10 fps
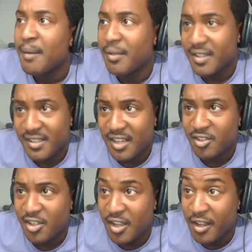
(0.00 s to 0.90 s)
but is
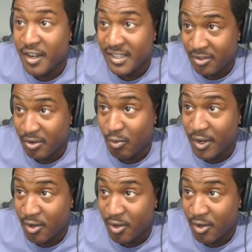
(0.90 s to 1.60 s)
essentially an unnecessary white